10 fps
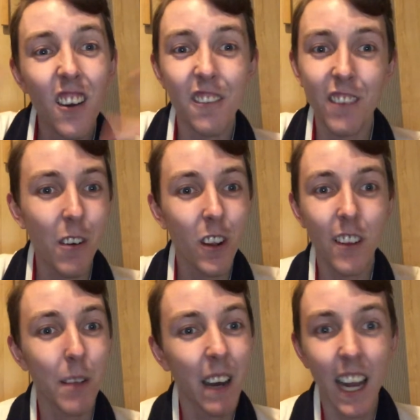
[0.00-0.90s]
throwing
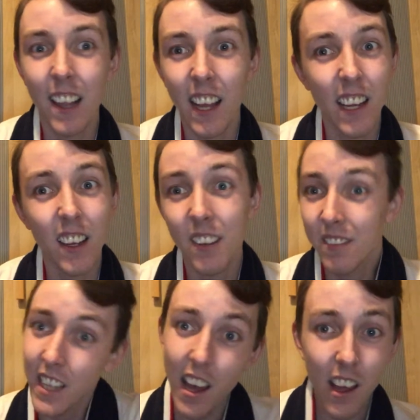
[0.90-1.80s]
on some highlighter,
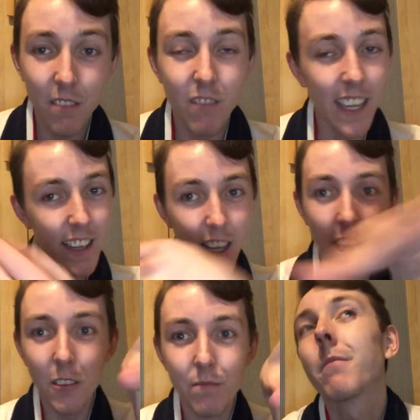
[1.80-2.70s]
and yeah, ready to
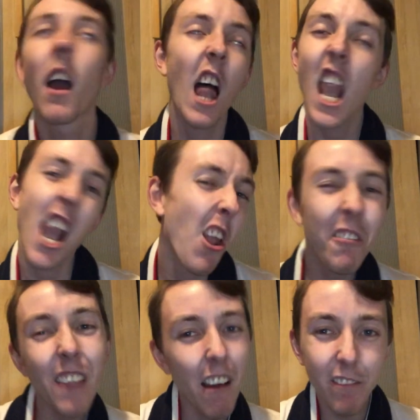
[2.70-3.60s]
go.
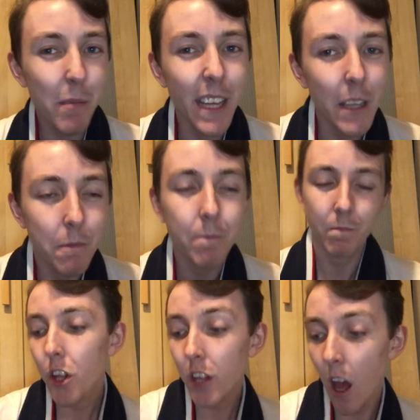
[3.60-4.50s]
Love that for me.
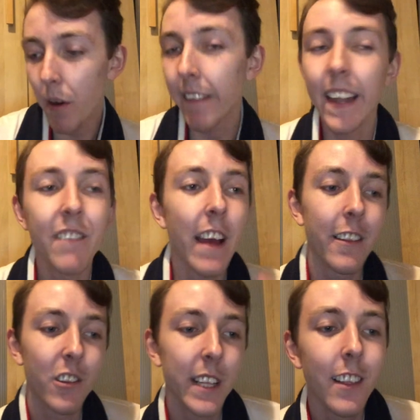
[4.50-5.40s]
So, and then
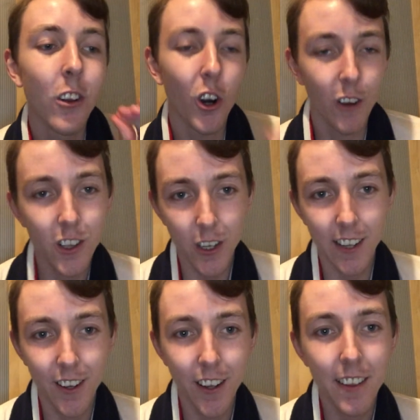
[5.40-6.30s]
eventually Laura
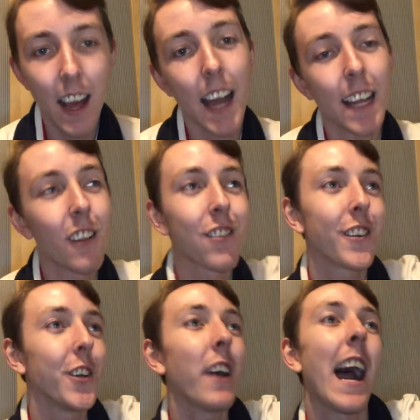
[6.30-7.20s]
joined us, and in
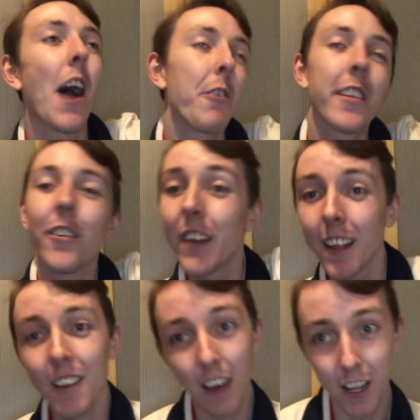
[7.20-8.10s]
true House of
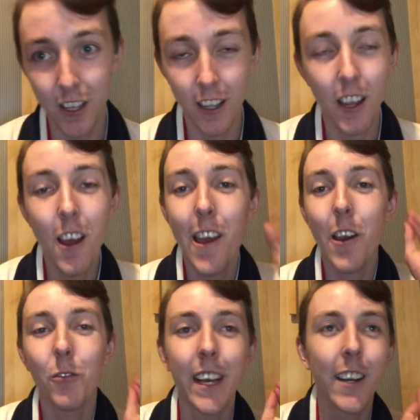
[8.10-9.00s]
Wheels fashion,
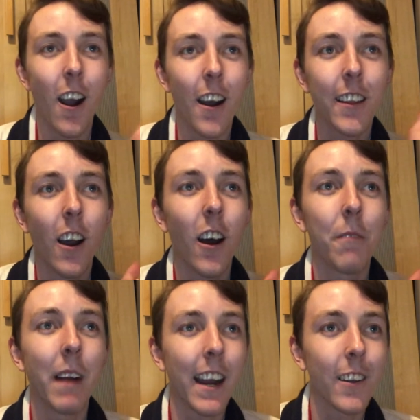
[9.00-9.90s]
we got our
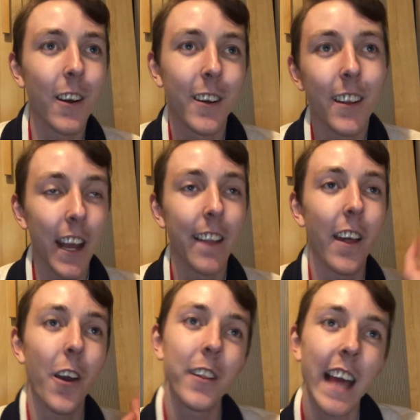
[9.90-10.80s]
McDonald's in
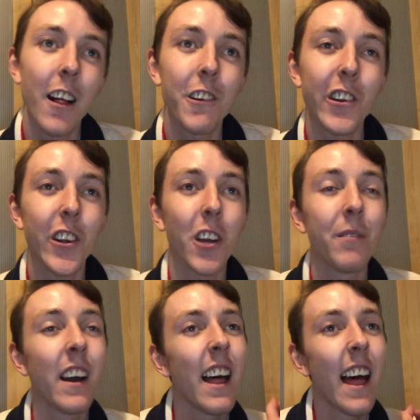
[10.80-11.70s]
the hotel
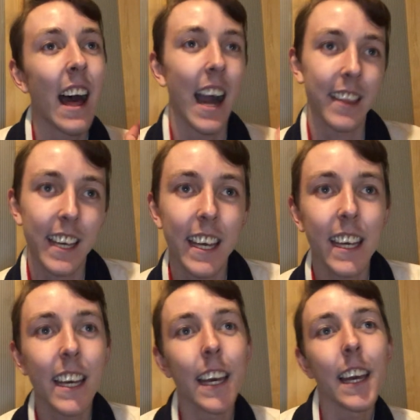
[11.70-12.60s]
room, had a
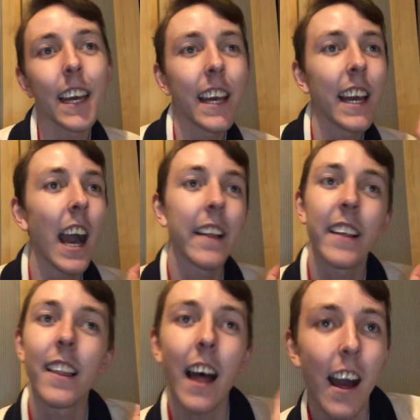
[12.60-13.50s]
kiki, had
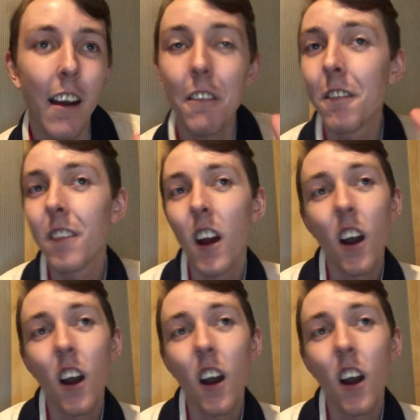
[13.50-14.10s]
a laugh.